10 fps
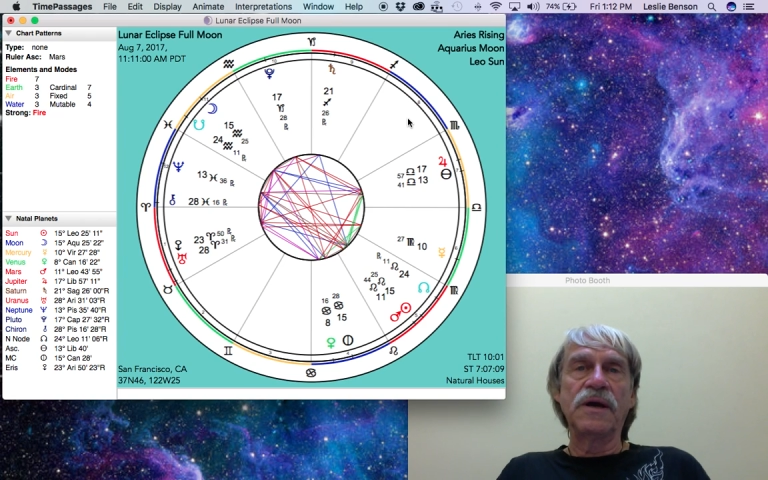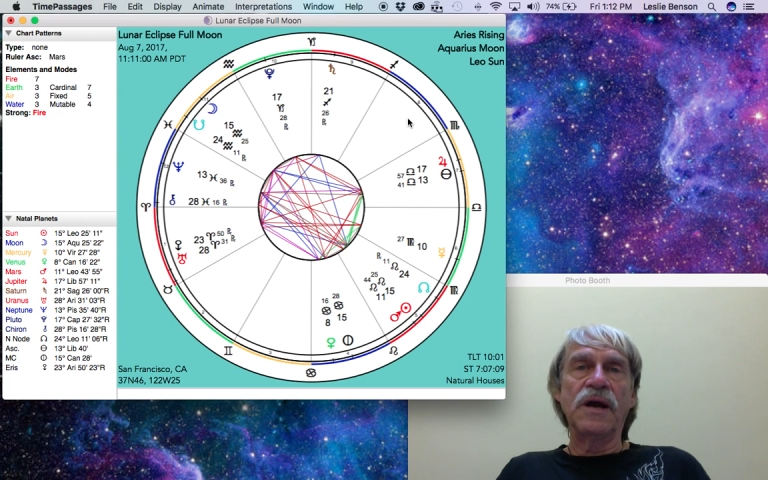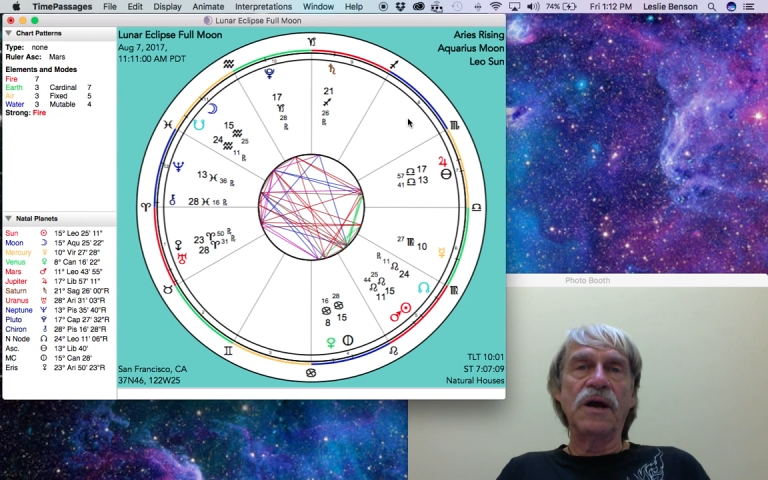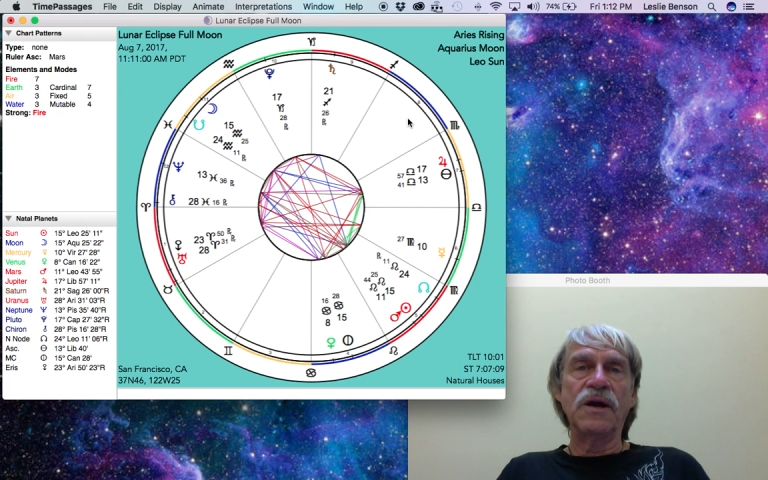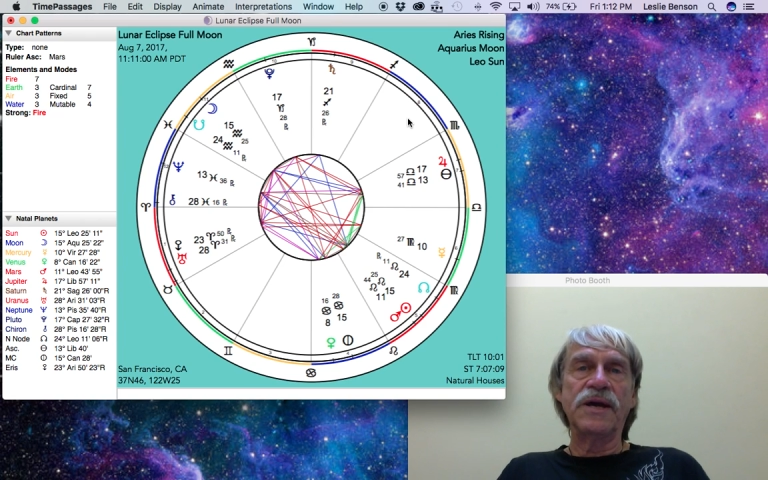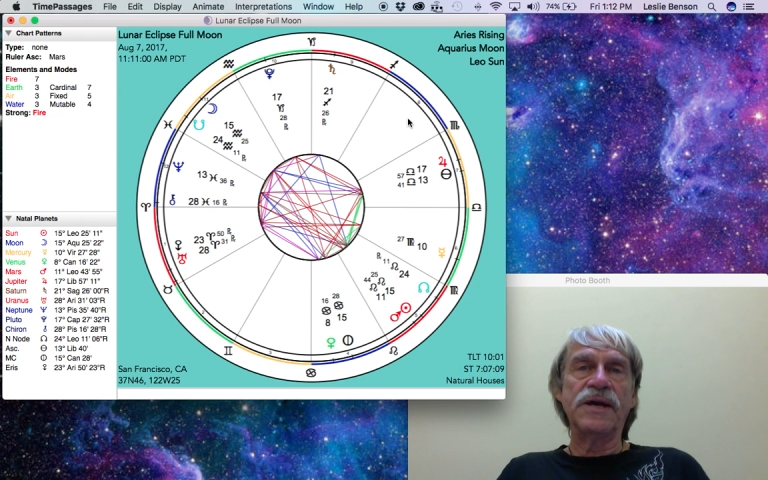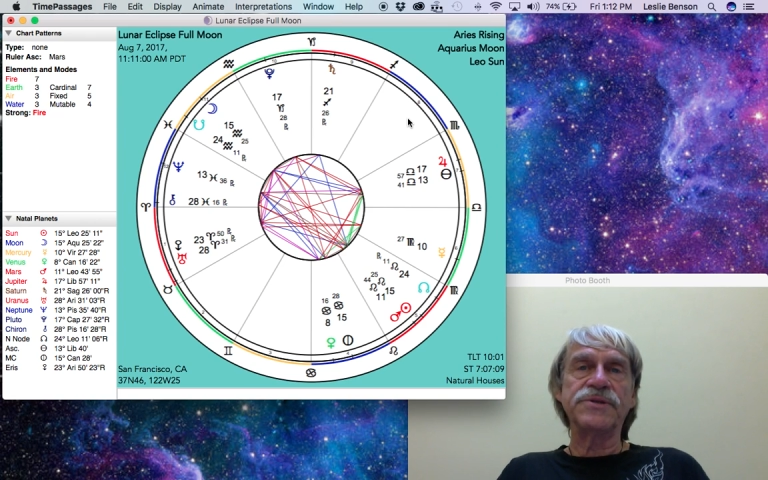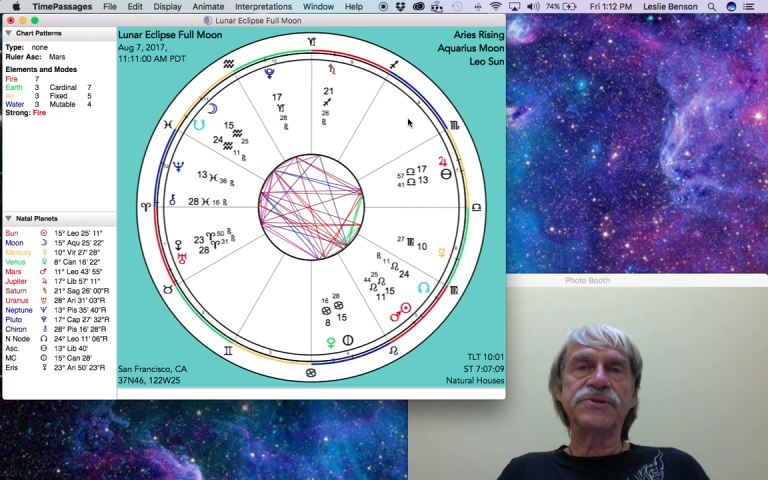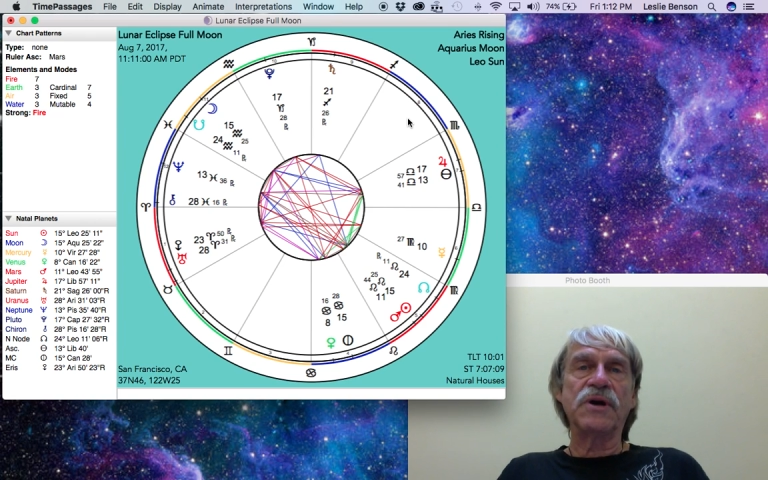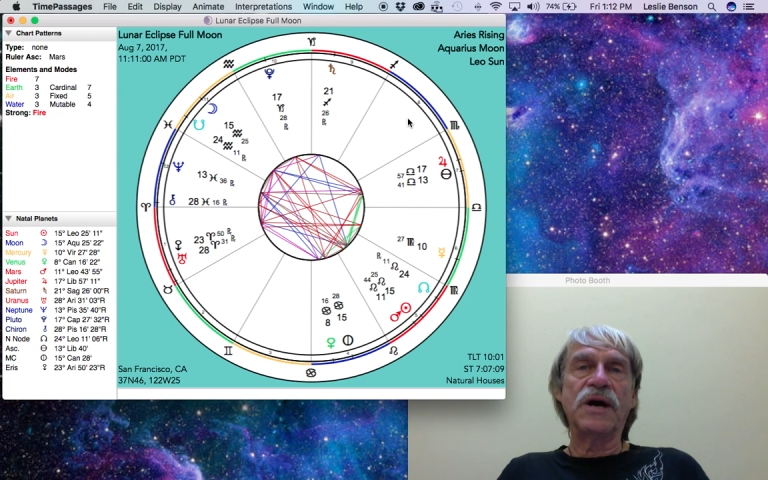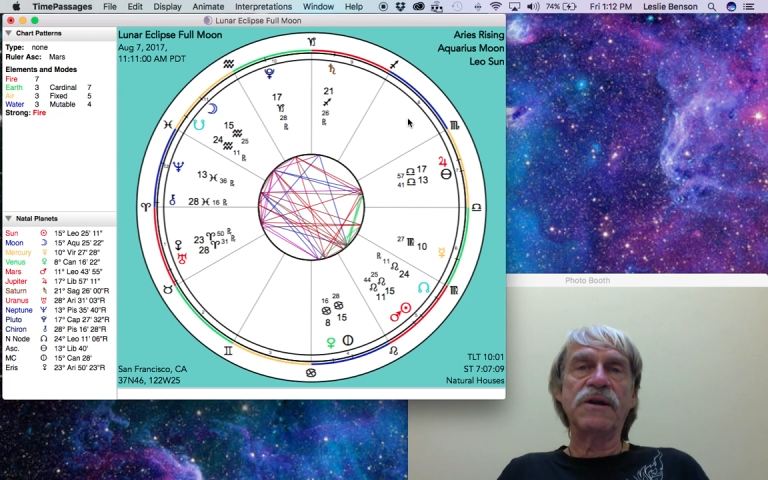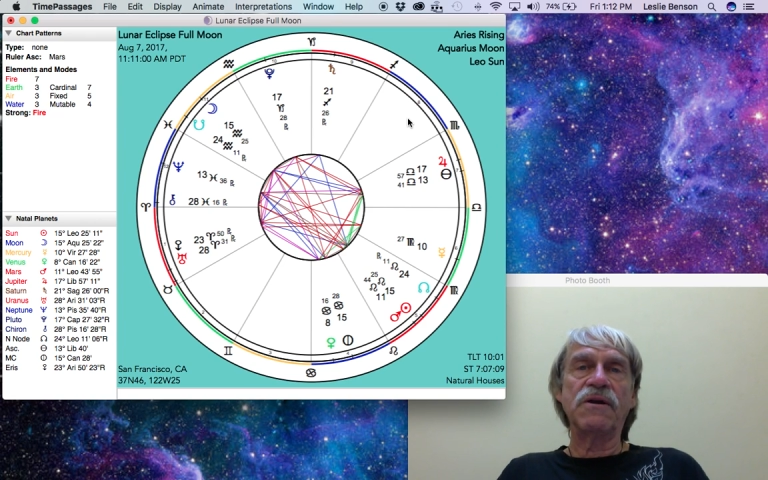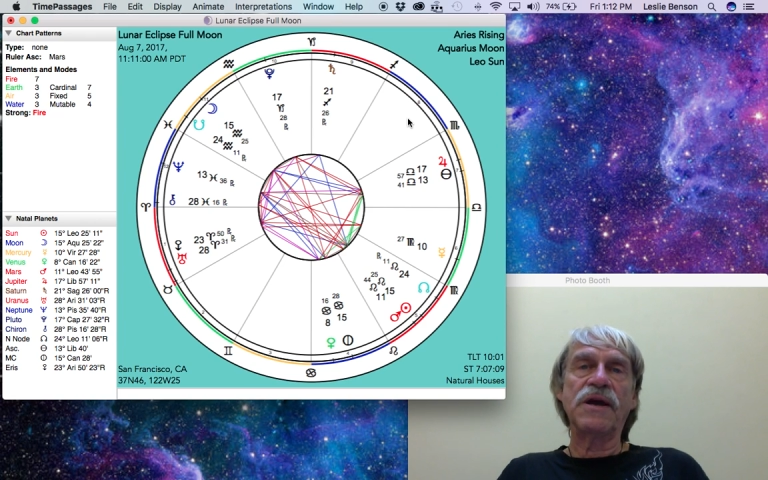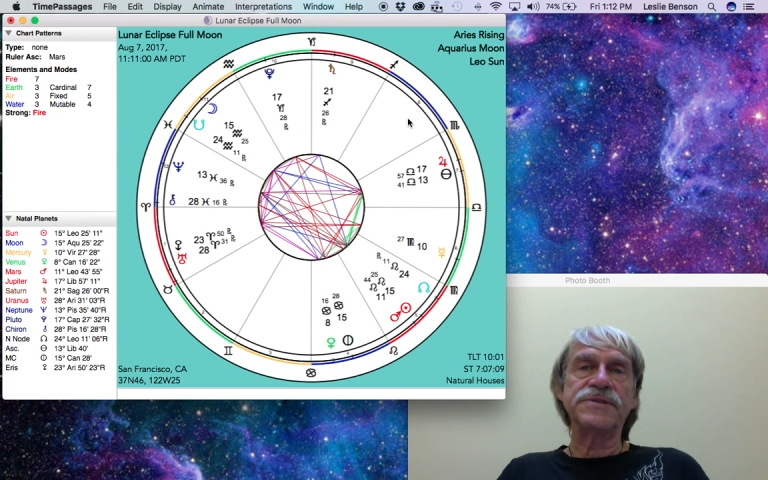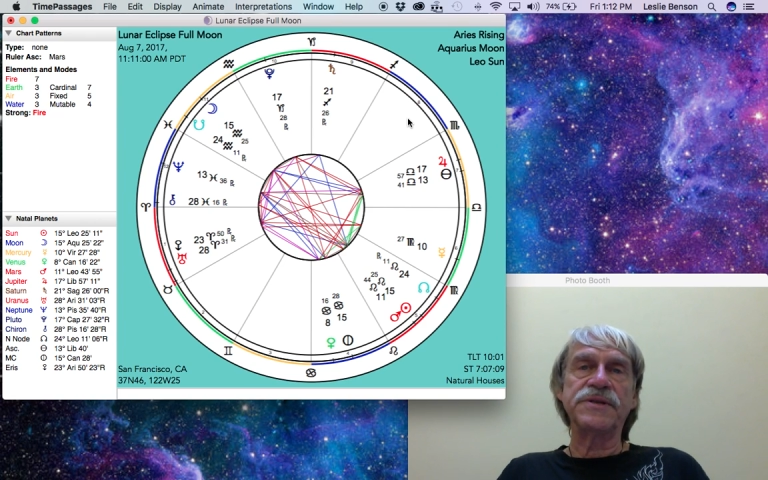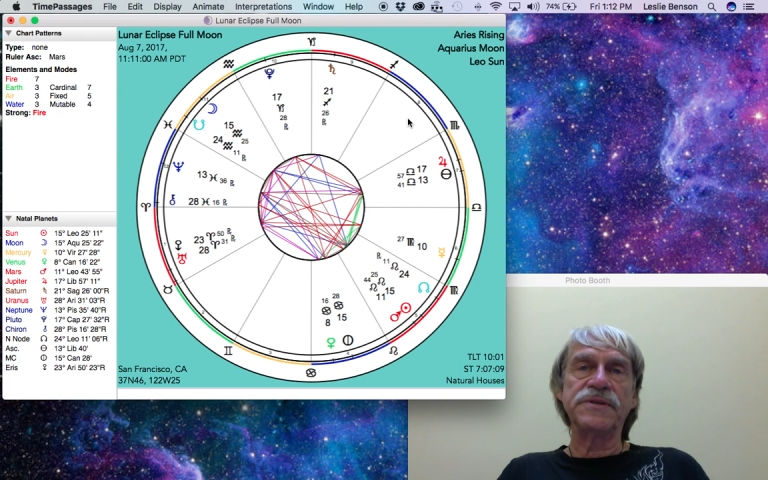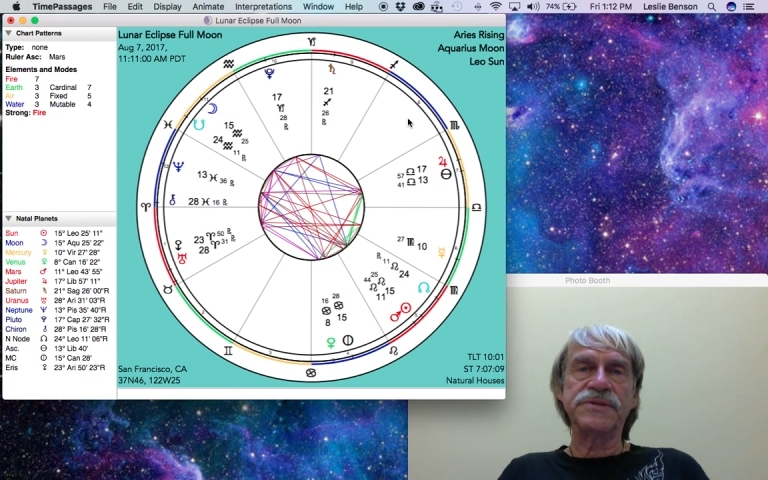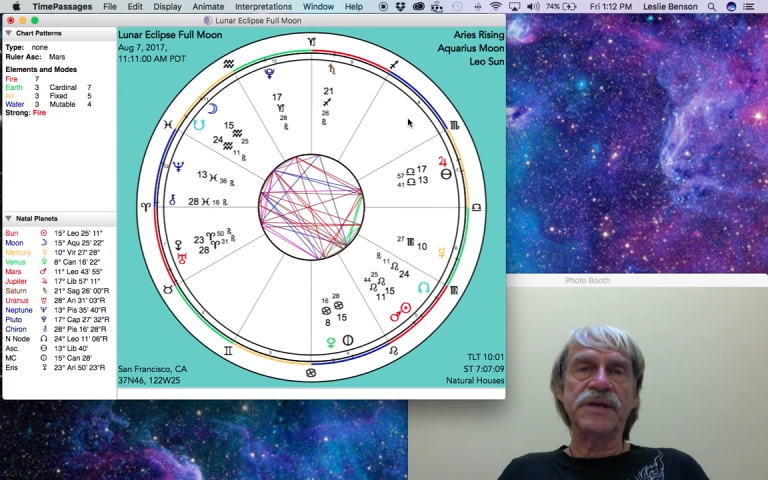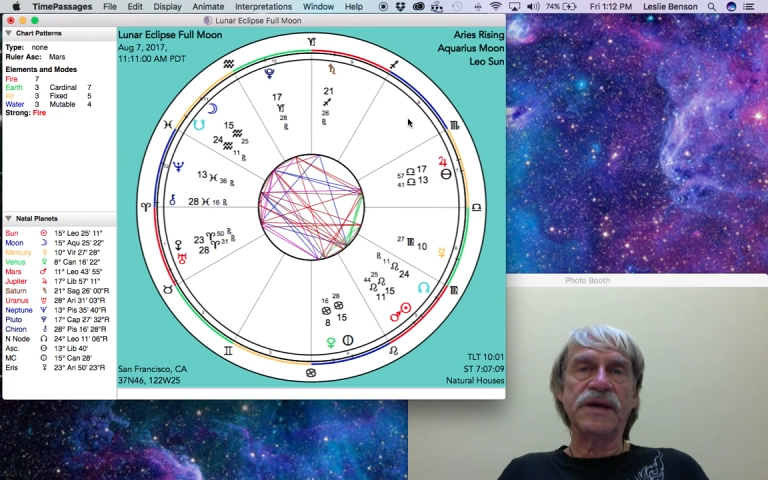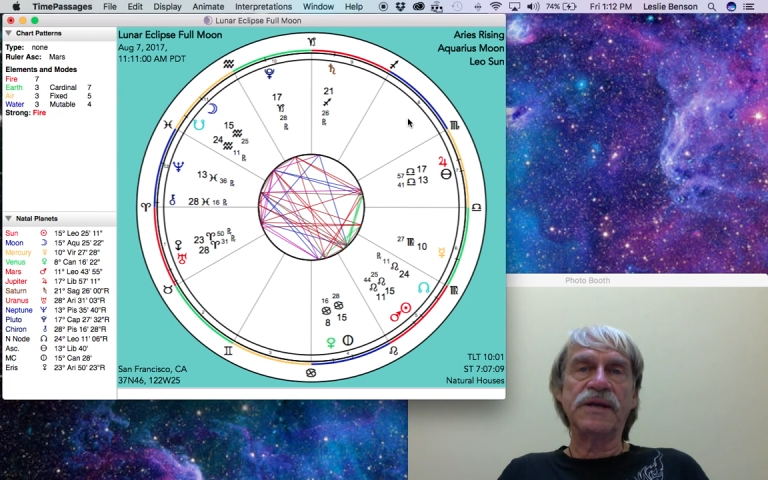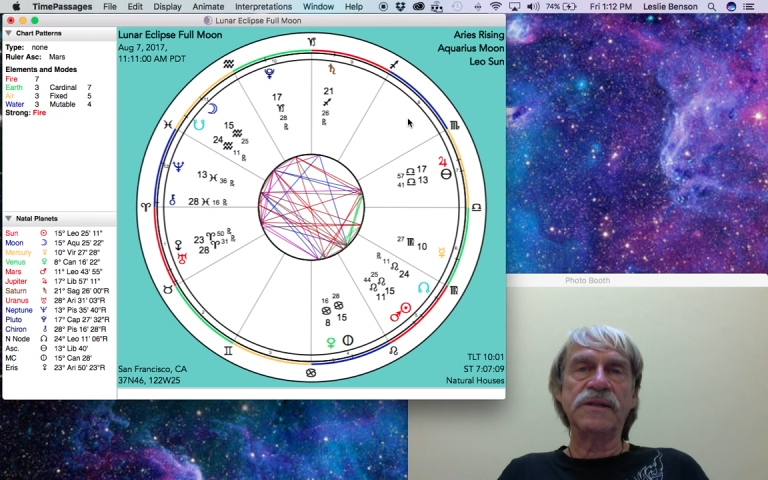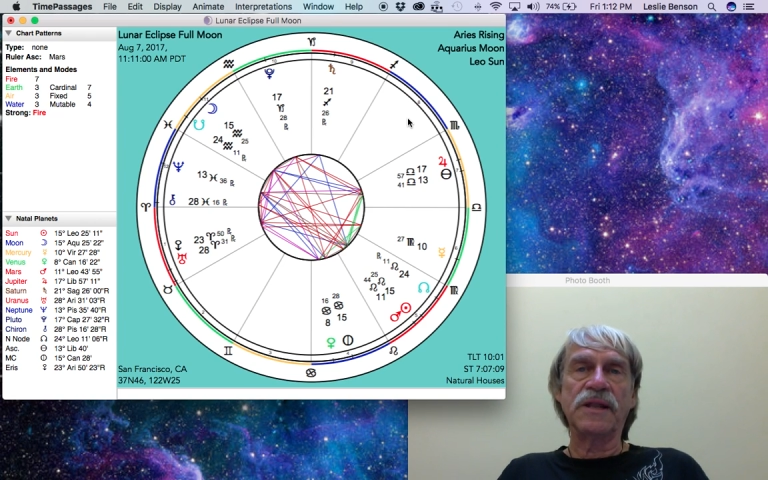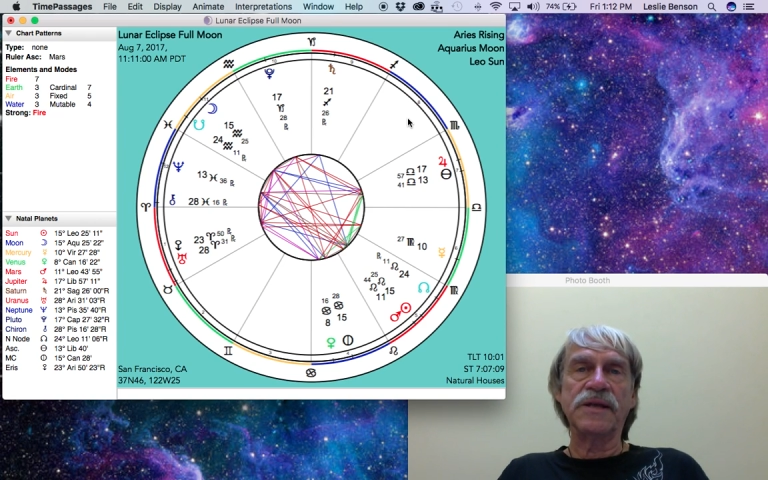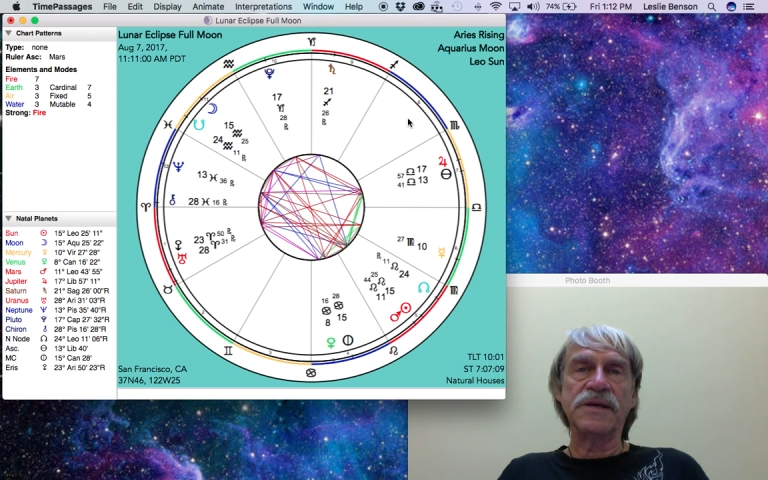our heads or hide our heads in the sand,